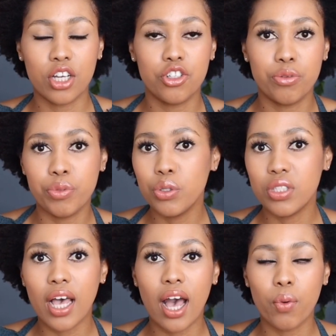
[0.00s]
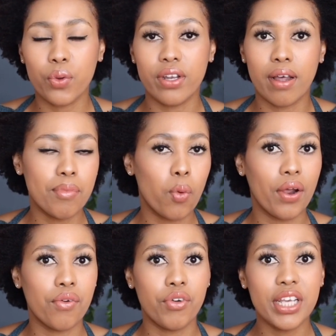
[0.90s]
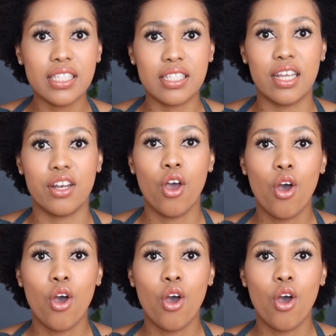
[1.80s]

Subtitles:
contributor or the #1 reason